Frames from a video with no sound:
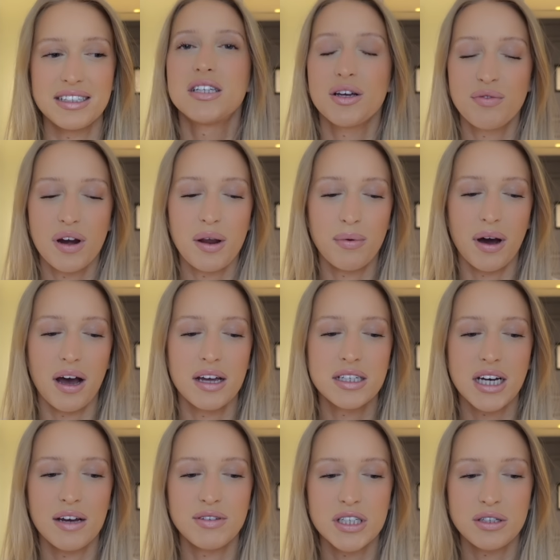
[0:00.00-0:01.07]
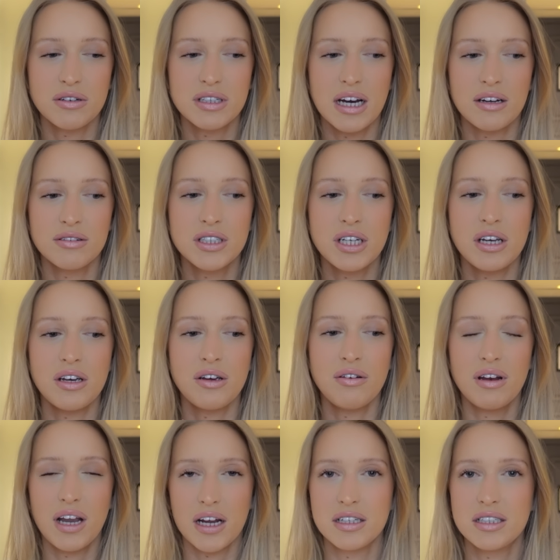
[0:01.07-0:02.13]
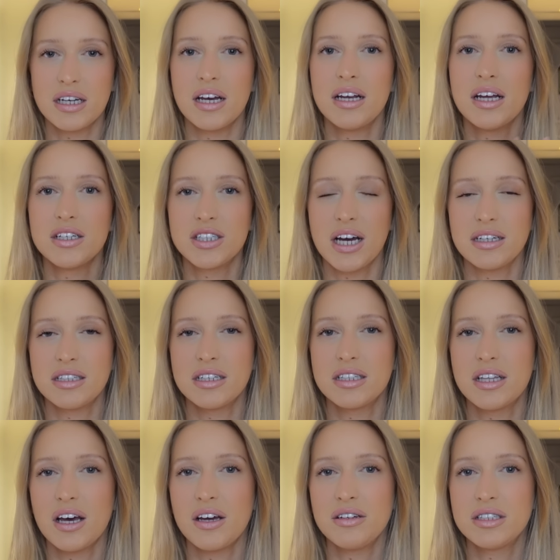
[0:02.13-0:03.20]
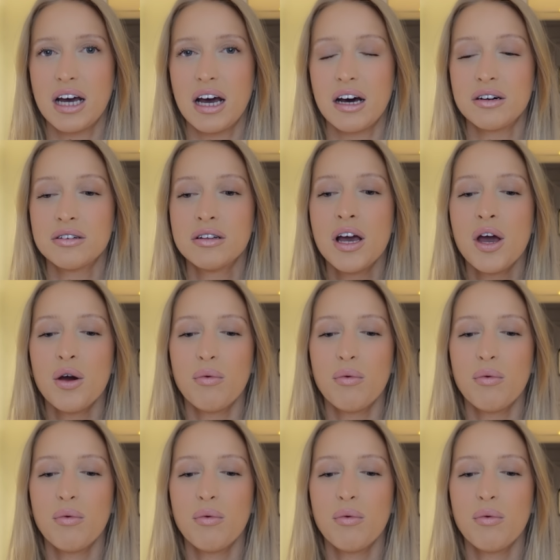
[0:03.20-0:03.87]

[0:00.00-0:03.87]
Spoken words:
So rewind, I've just got down to London and checked into the hotel.